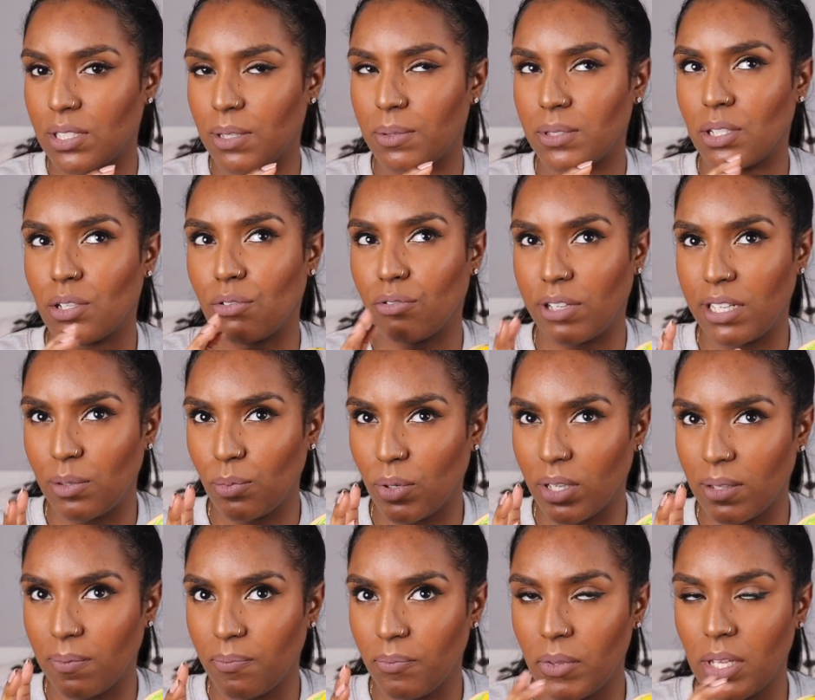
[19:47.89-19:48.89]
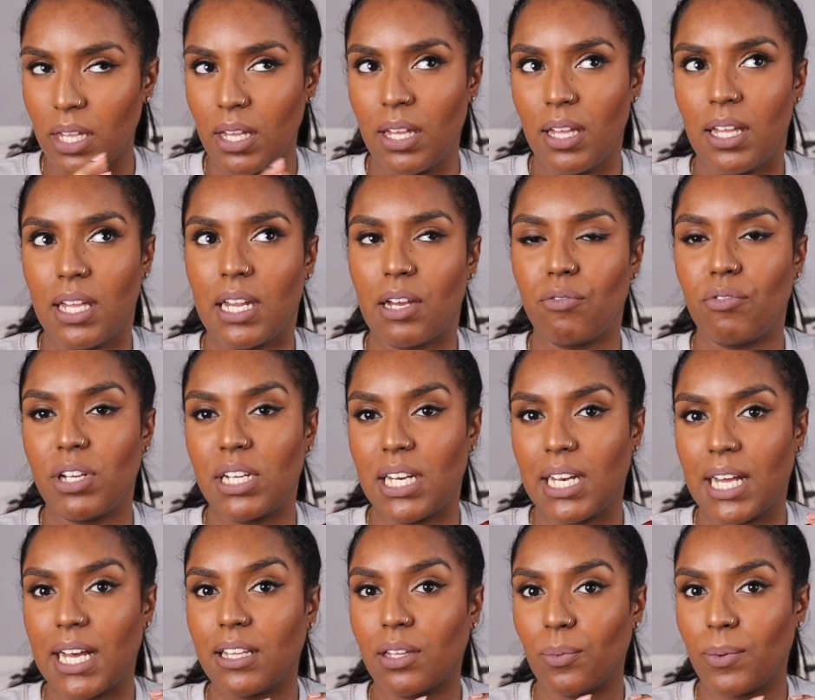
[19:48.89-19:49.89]
There was a green one and I really
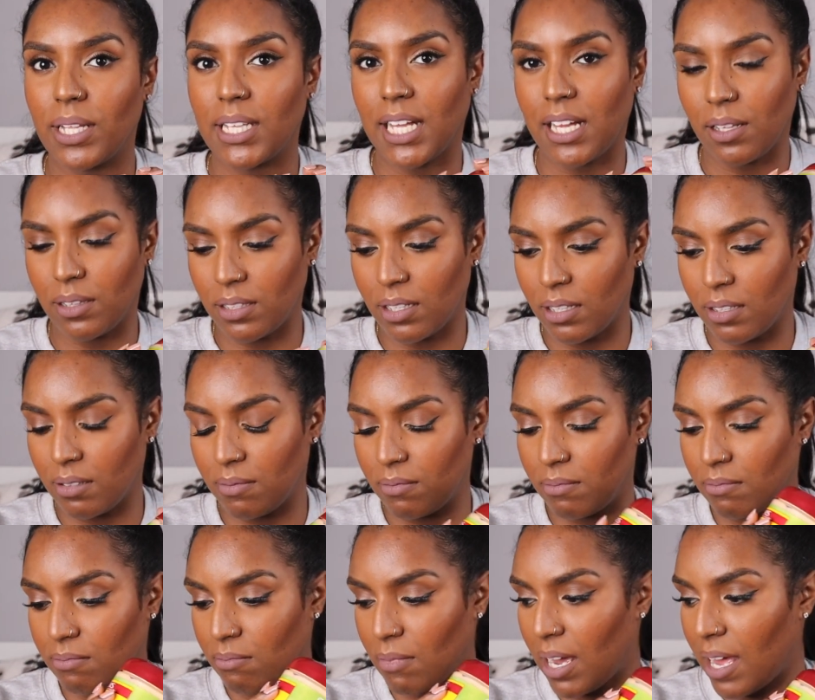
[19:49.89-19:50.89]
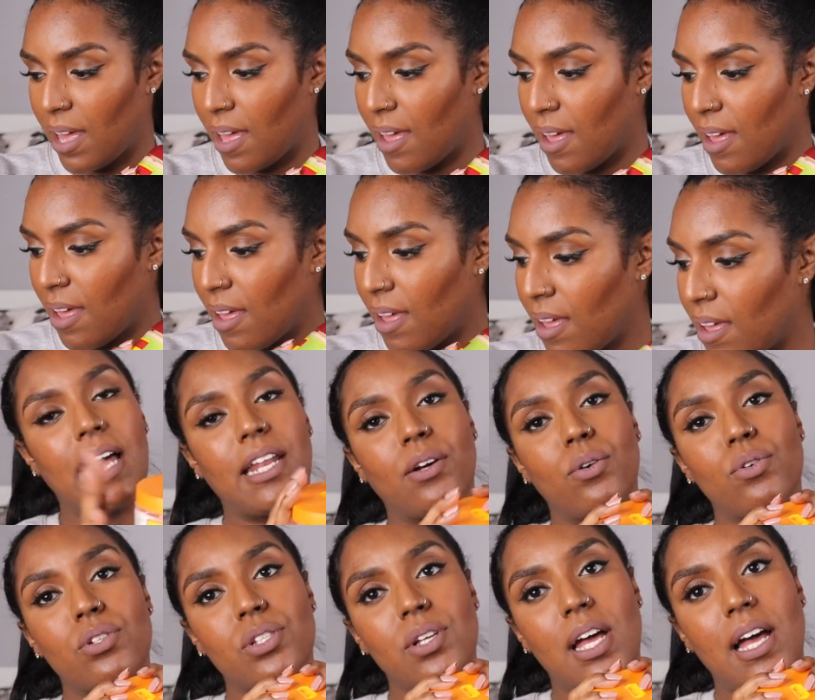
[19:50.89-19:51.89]
like the way that done my hair. And I
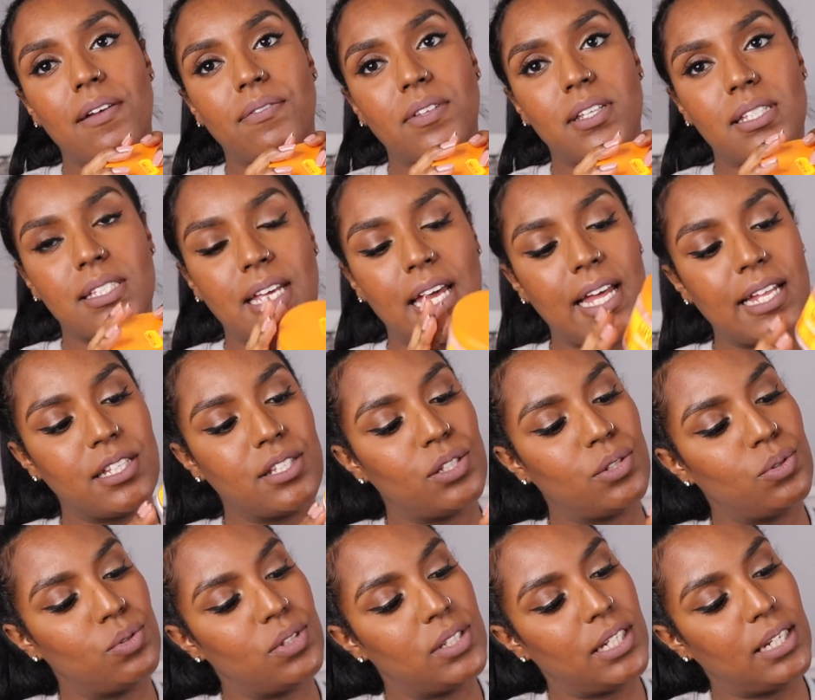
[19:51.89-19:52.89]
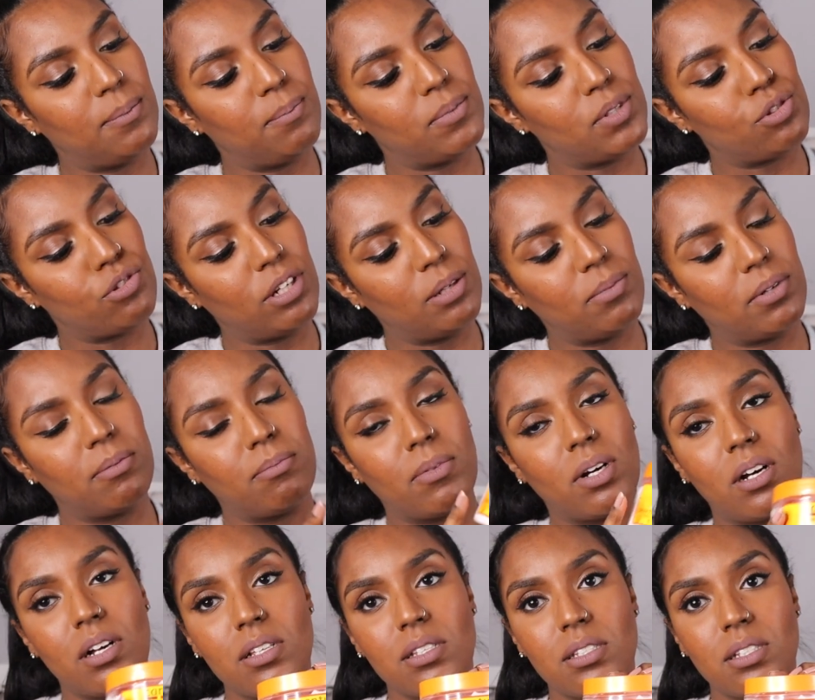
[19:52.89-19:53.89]
also have this Cantu deep treatment
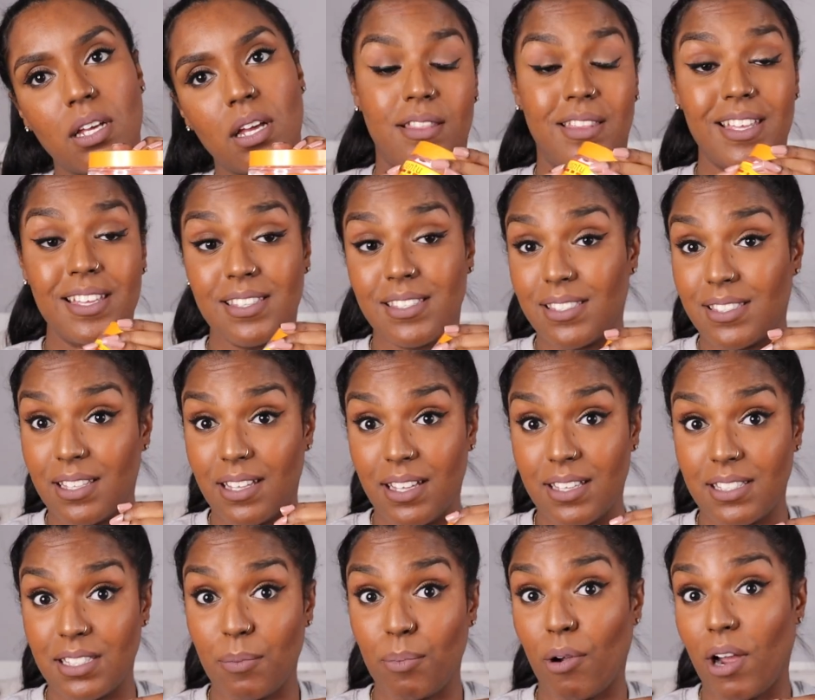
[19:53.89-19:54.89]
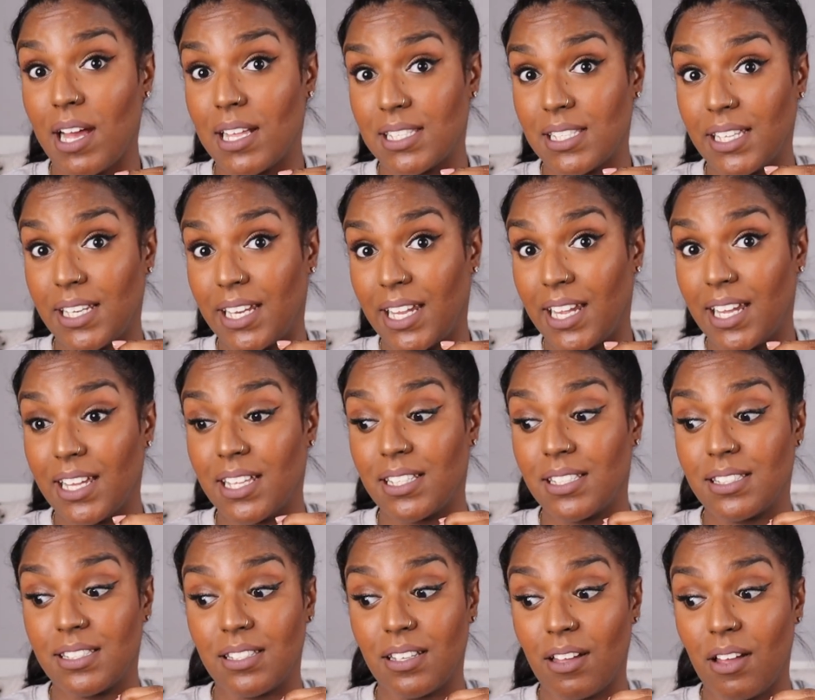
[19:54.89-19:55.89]
mask. This surprisingly
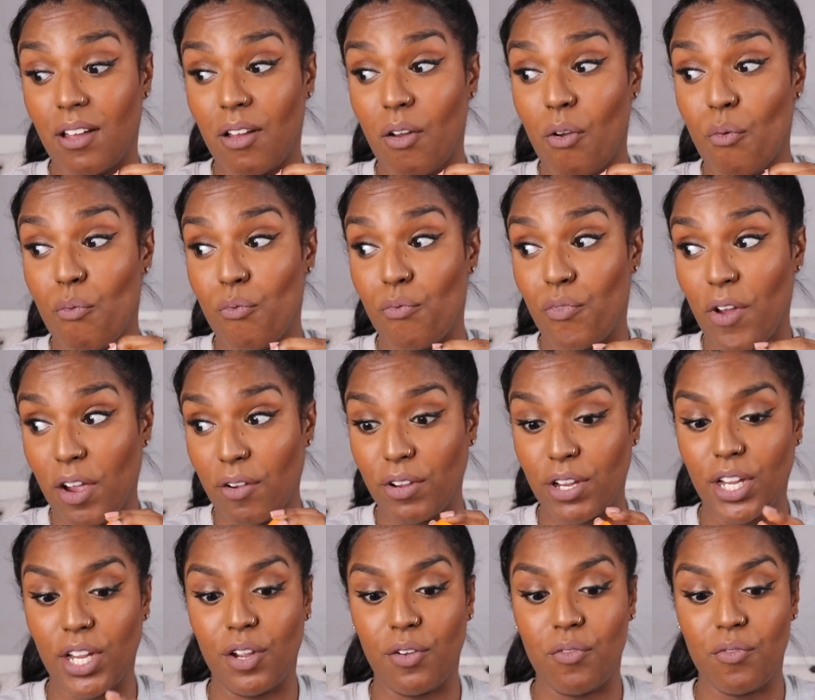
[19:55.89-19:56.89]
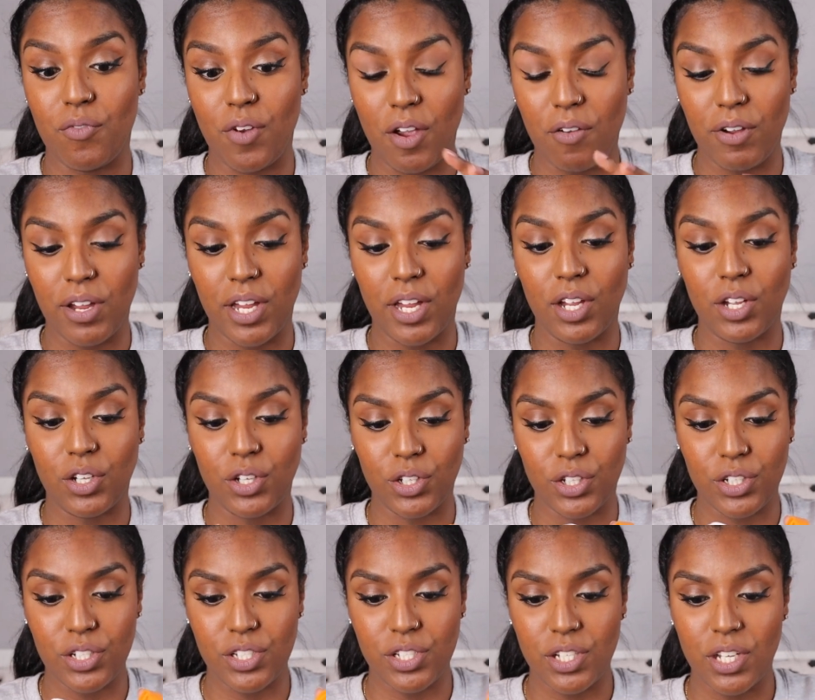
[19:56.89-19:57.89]
is very
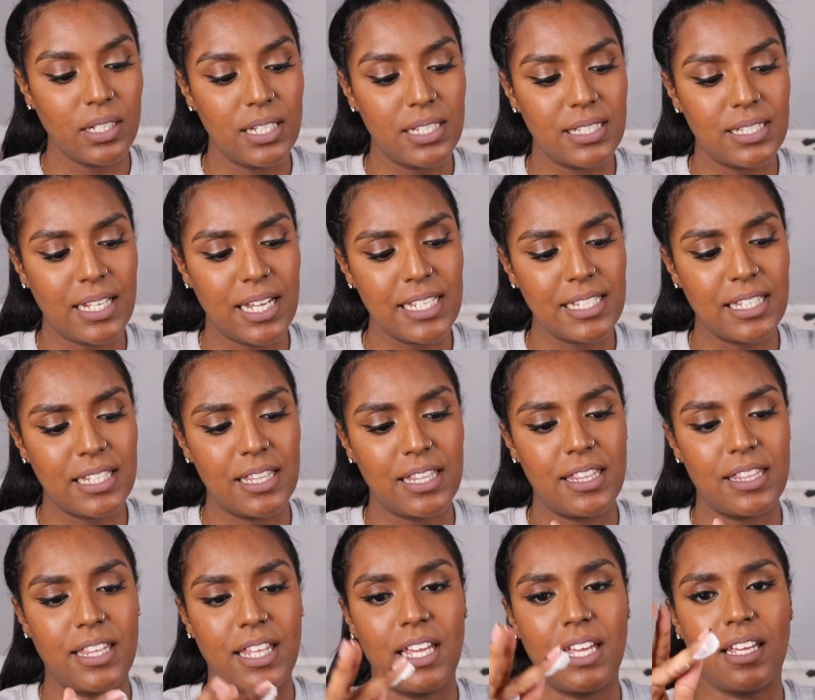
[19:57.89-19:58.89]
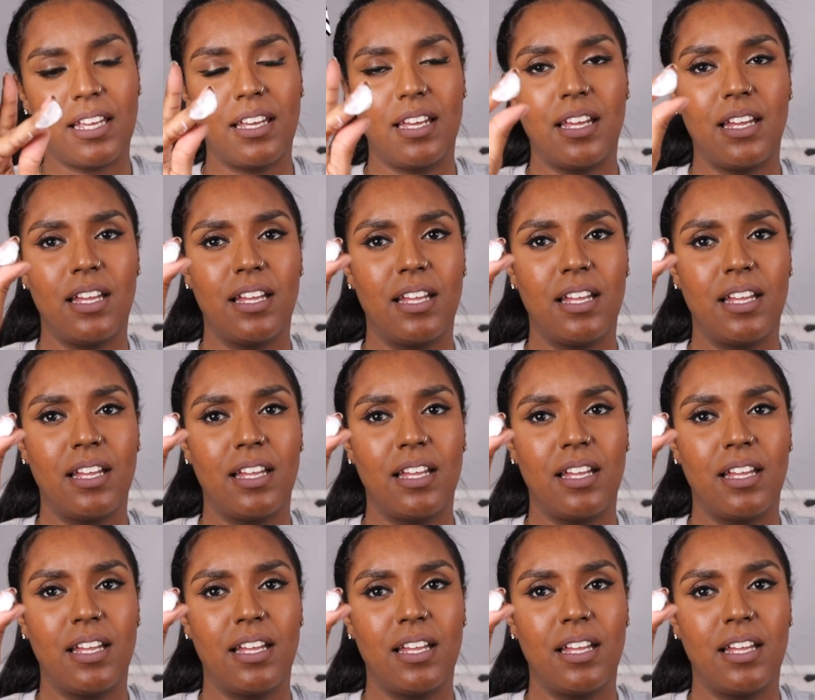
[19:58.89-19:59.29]
good. It's nice and thick,